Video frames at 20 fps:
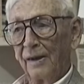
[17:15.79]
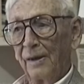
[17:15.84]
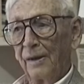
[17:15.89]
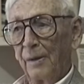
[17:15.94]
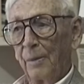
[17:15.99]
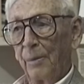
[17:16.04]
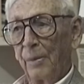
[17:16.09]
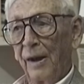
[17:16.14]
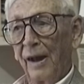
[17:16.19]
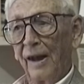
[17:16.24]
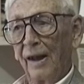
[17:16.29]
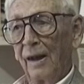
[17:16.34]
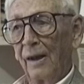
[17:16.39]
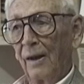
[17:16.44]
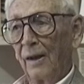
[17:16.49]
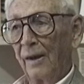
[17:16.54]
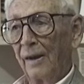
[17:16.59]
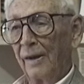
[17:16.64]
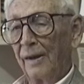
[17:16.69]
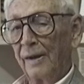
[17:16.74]
the battle
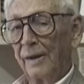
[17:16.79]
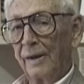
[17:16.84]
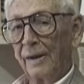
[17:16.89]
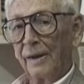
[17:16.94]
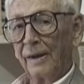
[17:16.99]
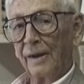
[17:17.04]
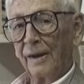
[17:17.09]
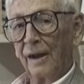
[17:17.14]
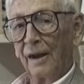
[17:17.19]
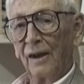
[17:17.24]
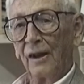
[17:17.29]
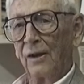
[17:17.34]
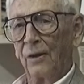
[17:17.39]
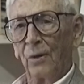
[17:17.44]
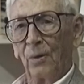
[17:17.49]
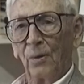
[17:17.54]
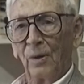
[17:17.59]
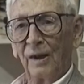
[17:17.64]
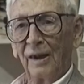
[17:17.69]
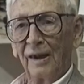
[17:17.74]
got
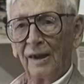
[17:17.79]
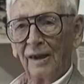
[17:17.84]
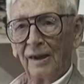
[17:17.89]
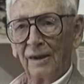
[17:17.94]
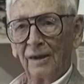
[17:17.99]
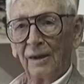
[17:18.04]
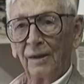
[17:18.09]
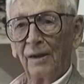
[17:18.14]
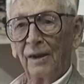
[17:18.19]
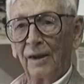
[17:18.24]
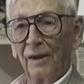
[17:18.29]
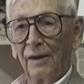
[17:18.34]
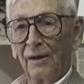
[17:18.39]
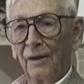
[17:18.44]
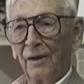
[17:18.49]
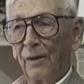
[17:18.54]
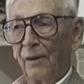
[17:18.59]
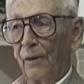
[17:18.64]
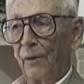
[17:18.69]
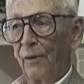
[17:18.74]
underway and,
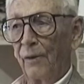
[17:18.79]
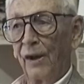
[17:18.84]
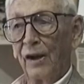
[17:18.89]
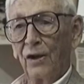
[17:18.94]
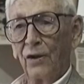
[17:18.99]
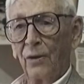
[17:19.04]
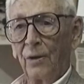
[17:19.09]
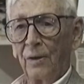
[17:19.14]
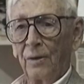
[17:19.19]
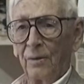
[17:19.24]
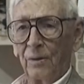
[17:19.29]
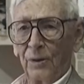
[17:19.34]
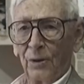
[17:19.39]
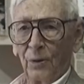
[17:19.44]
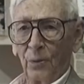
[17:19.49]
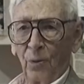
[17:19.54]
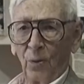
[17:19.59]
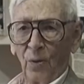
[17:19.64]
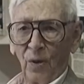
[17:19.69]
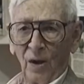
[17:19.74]
and eventually was
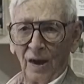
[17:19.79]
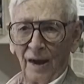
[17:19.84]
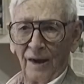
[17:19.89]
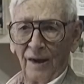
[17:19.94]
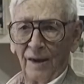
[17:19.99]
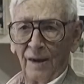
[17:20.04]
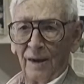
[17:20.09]
won.